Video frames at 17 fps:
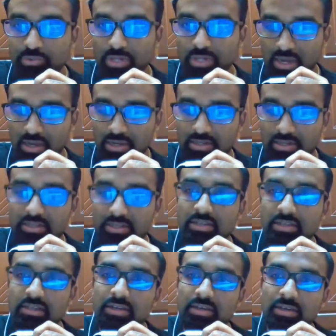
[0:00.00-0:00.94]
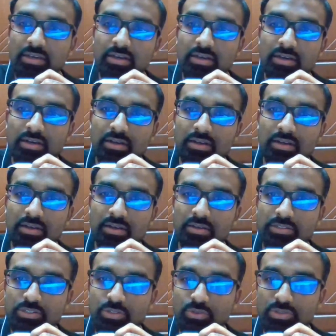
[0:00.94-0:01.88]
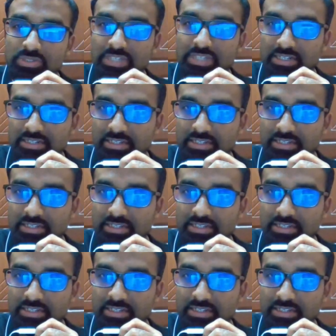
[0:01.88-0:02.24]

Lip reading: So that is the answer for you.